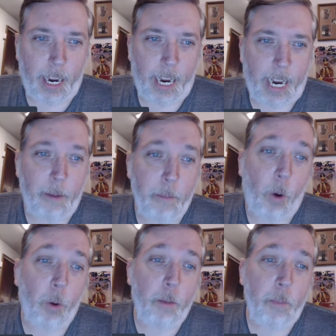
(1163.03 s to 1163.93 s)
he
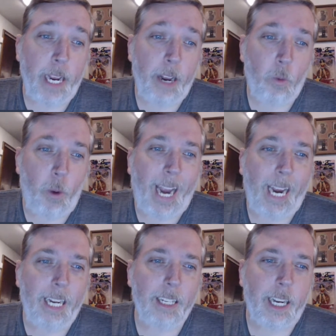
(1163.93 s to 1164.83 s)
molded me in
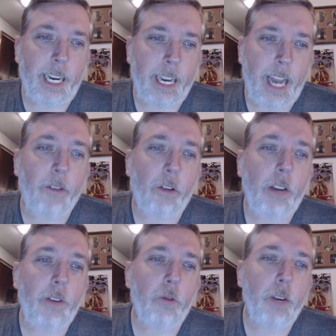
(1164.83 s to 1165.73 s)
ways he never
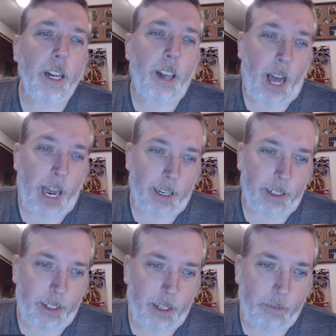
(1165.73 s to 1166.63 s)
even
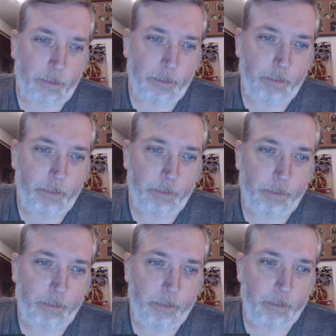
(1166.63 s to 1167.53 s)
realized.
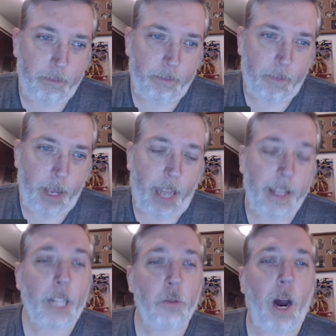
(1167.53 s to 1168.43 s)
And
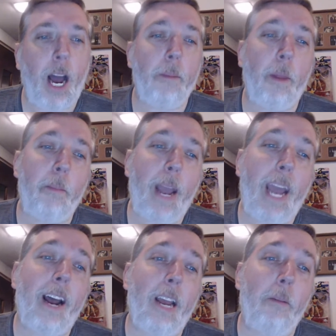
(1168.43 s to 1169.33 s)
that's why I'm the
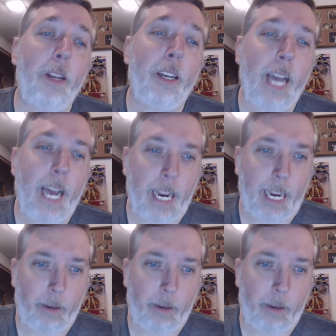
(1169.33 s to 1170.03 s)
man I am today.